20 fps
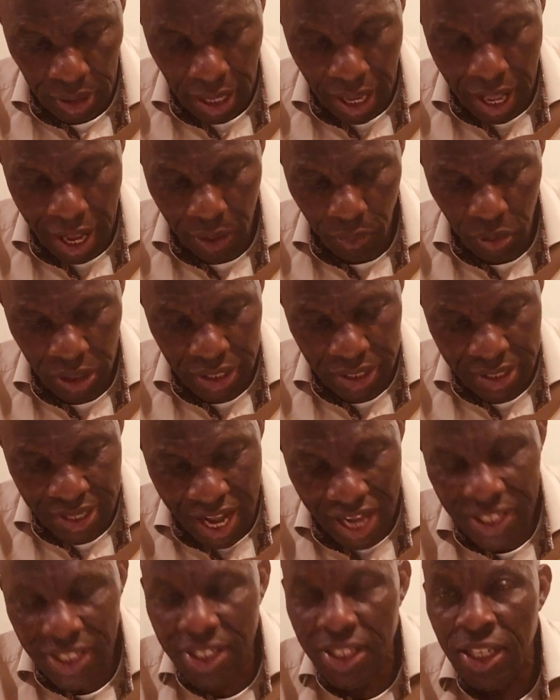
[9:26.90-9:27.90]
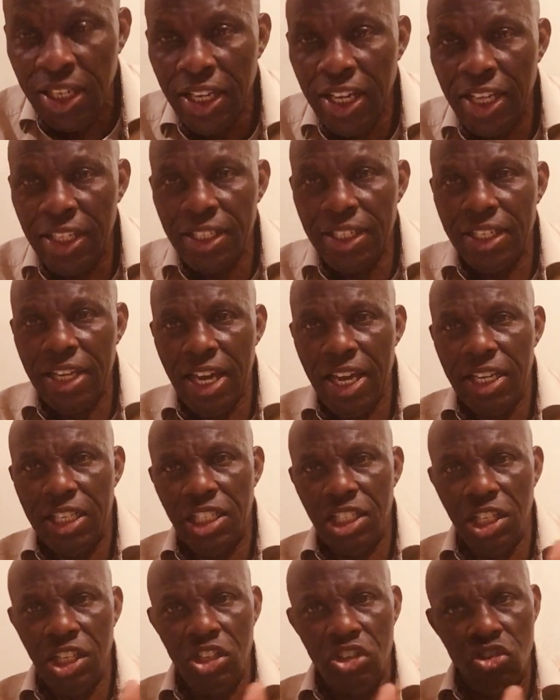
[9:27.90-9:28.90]
I will not
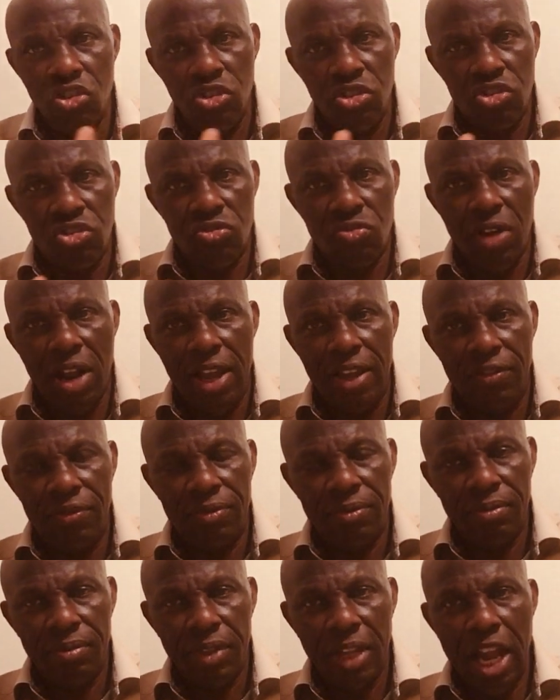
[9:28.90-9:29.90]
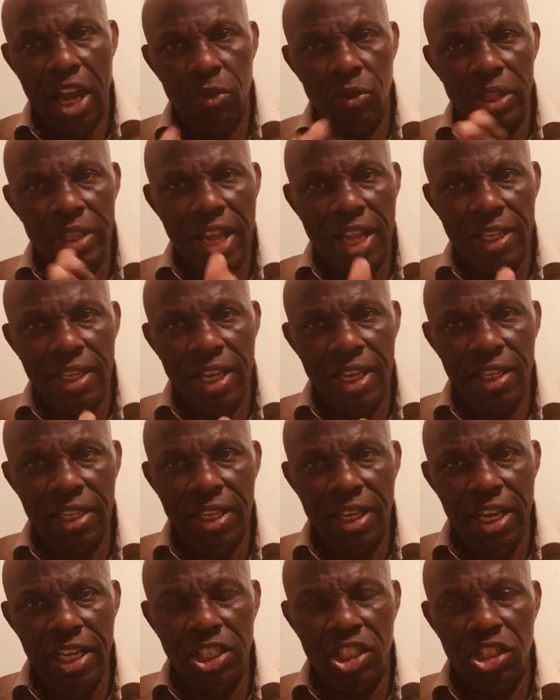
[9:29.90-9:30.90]
engage in your strife. I will not
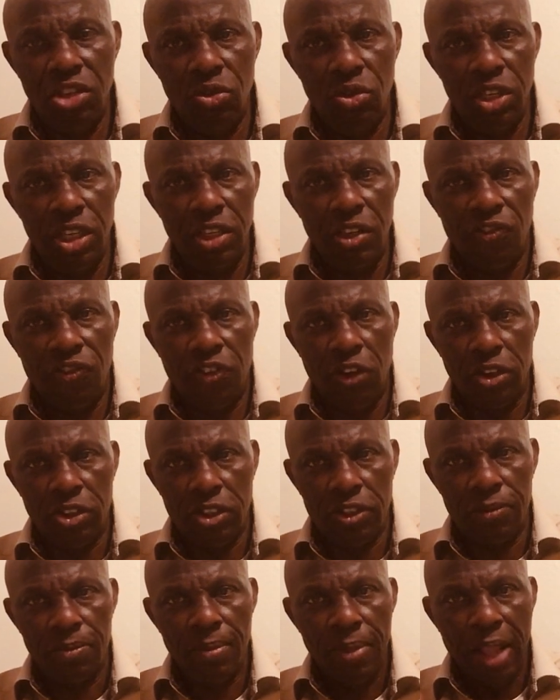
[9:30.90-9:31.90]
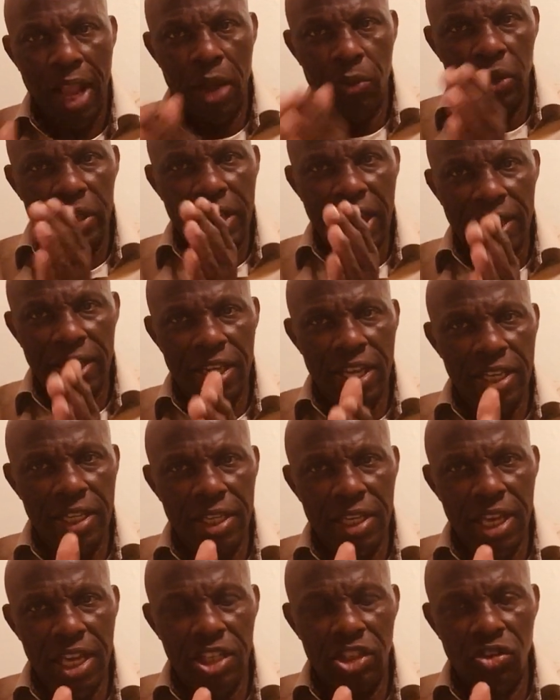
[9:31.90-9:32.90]
engage you in fuss. I will not
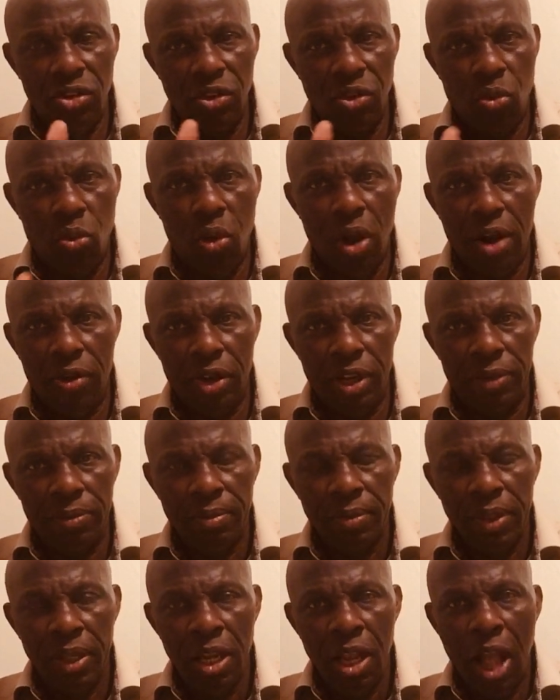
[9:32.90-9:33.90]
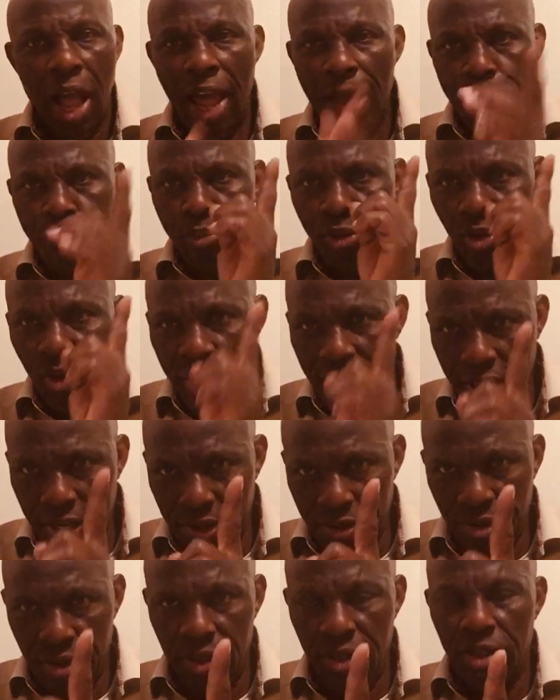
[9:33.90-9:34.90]
engage you in quarrel. I pray
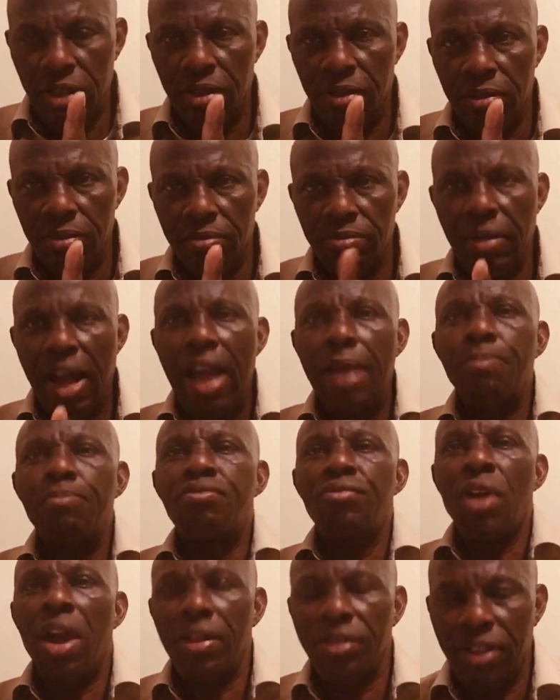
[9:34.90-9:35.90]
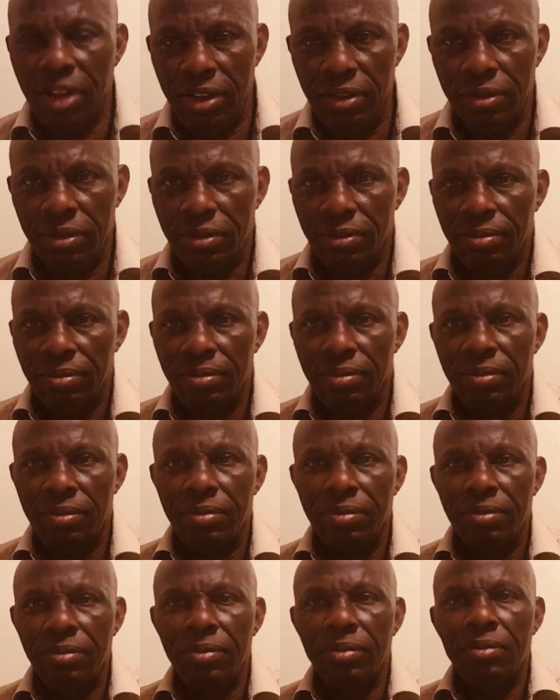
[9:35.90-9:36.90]
thee, my brother,
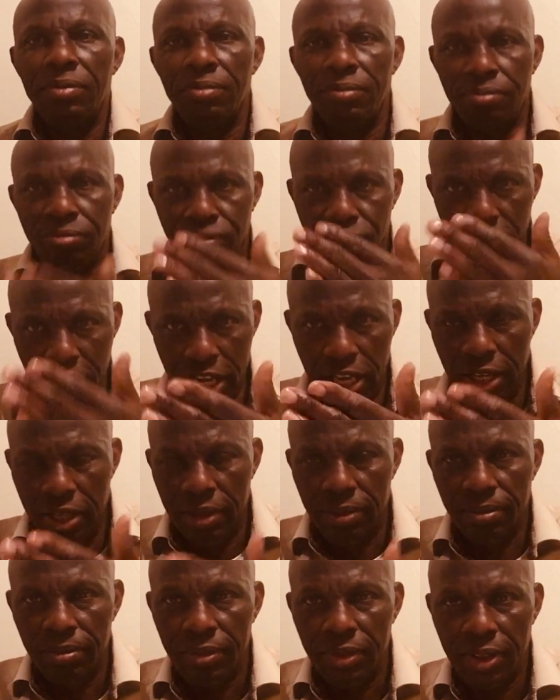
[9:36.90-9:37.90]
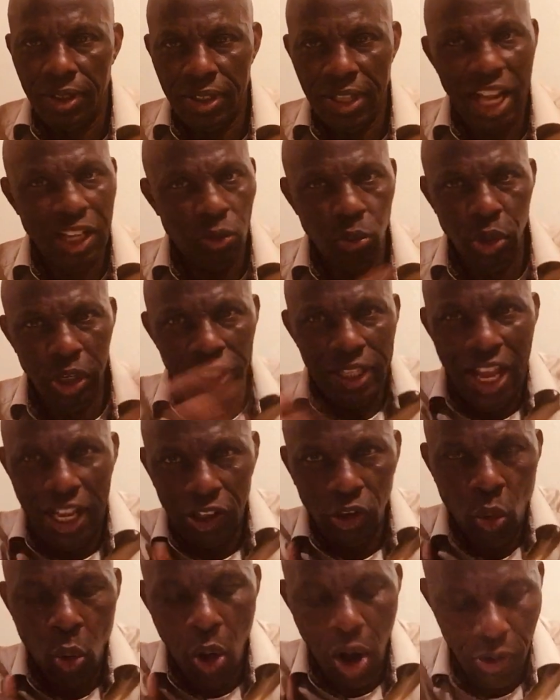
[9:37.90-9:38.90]
pray that will
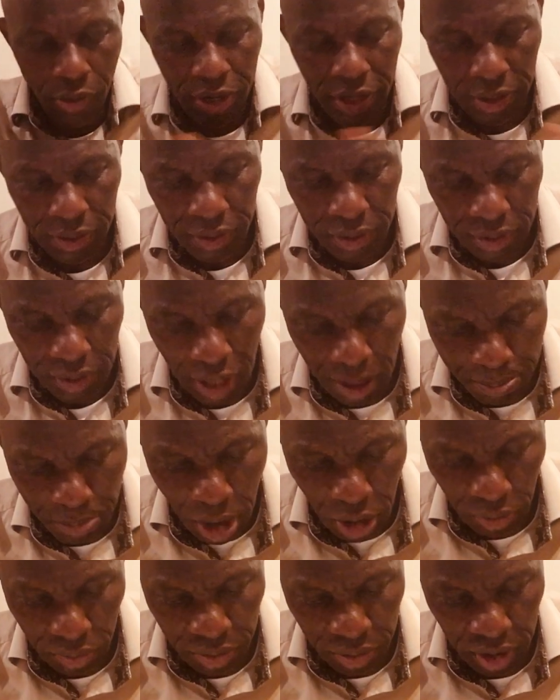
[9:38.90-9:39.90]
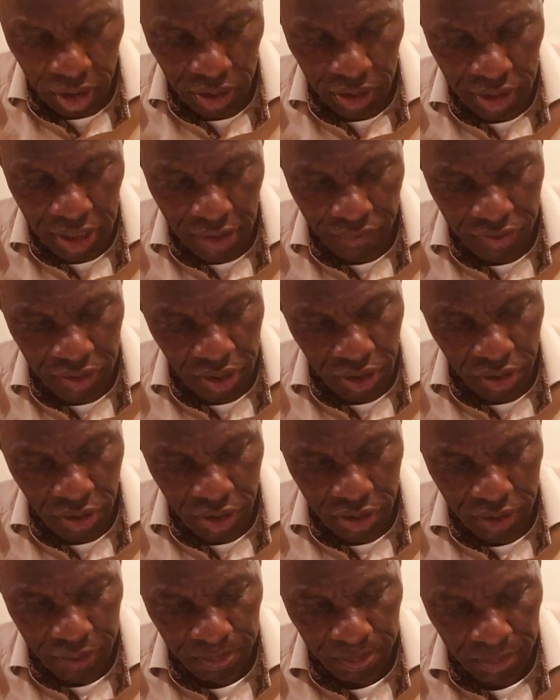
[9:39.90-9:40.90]
not quarrel about things of the earth.
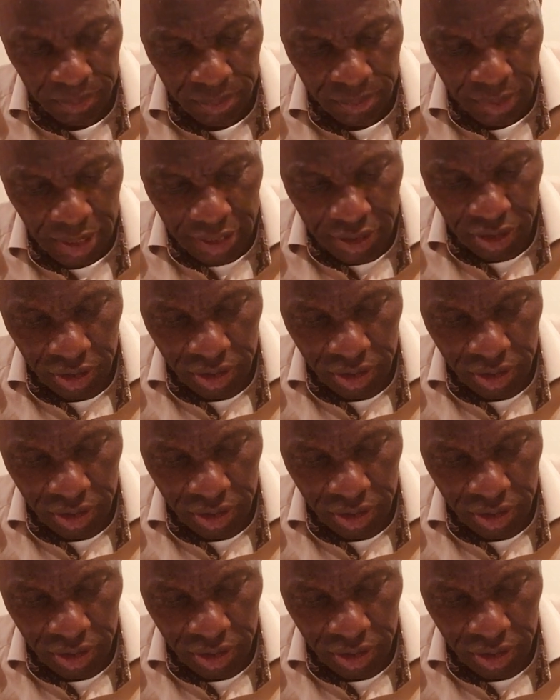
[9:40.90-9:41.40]
And he